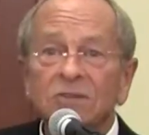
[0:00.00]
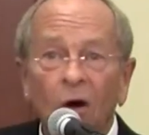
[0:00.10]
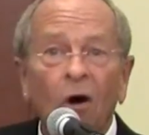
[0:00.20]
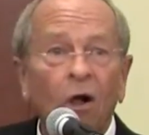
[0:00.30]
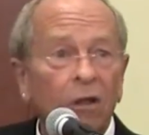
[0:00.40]

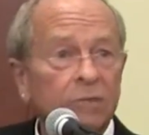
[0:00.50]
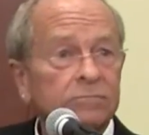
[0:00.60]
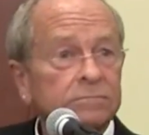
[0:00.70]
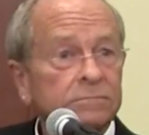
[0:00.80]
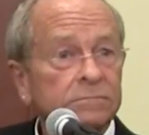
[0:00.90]
all,
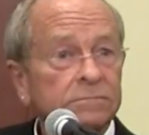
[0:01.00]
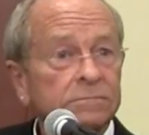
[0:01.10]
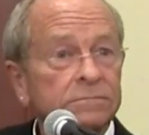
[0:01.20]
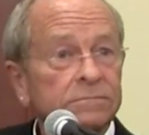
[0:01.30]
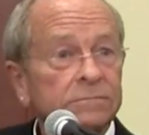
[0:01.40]

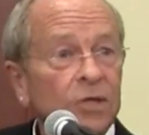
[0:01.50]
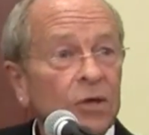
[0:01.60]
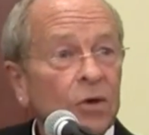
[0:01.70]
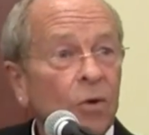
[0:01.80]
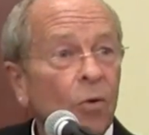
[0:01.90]

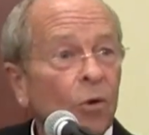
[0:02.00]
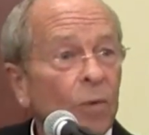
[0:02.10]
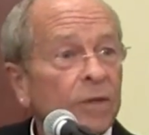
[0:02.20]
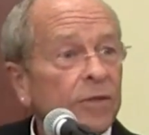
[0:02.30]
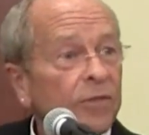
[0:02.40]
or
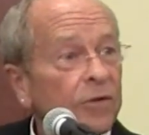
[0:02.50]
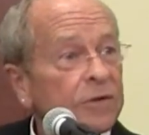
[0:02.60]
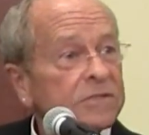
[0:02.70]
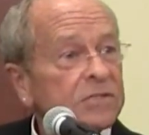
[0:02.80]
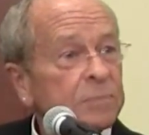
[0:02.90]
whether there
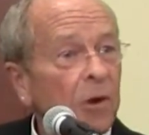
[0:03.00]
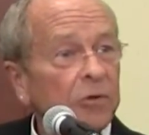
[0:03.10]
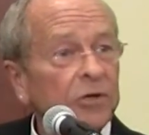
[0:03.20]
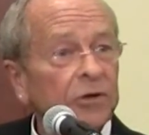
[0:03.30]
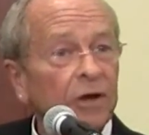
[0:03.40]
is a
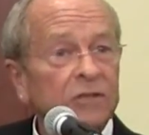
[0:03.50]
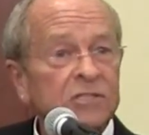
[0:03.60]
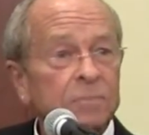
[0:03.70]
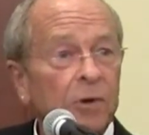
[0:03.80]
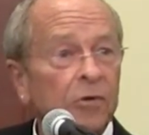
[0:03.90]
spoken or
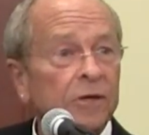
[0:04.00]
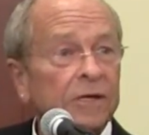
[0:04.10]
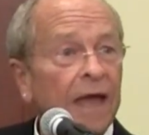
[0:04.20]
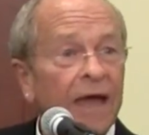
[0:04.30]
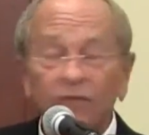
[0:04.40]

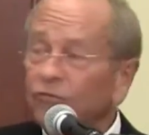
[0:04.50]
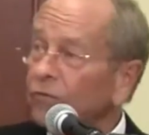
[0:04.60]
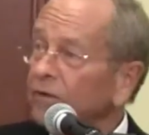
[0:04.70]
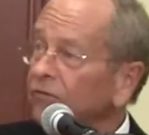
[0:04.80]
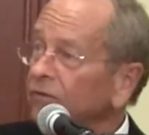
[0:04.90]
unspoken
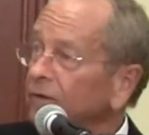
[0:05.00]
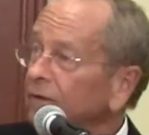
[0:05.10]
asterisk